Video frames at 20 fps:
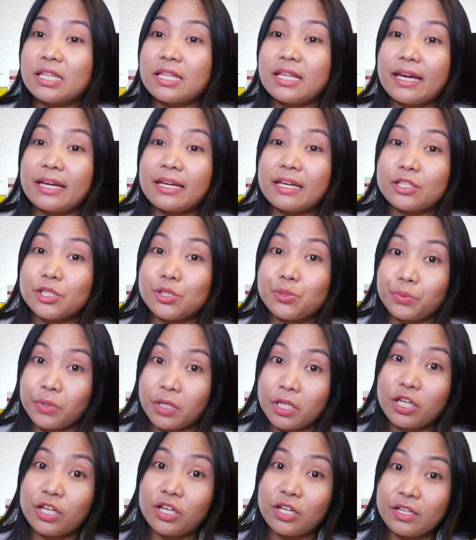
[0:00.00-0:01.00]
like it's
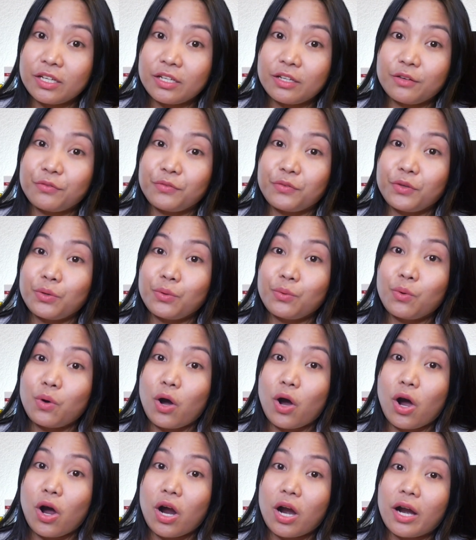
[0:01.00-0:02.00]
really good if you
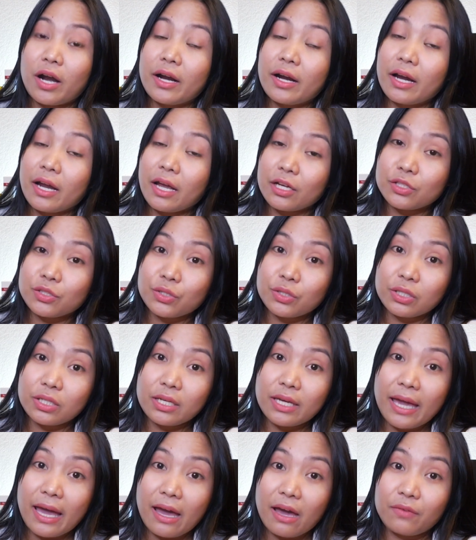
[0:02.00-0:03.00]
are actually
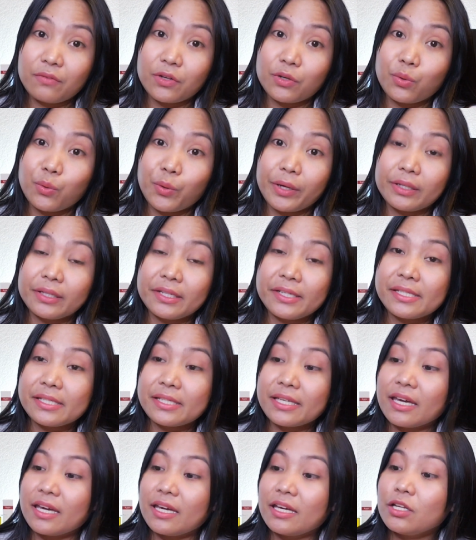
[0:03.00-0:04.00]
have an oily
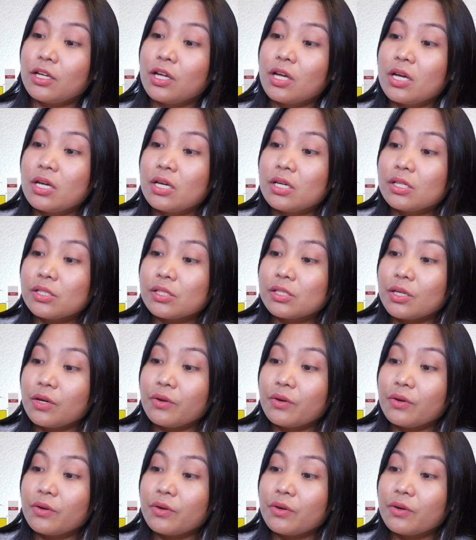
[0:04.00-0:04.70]
skin. So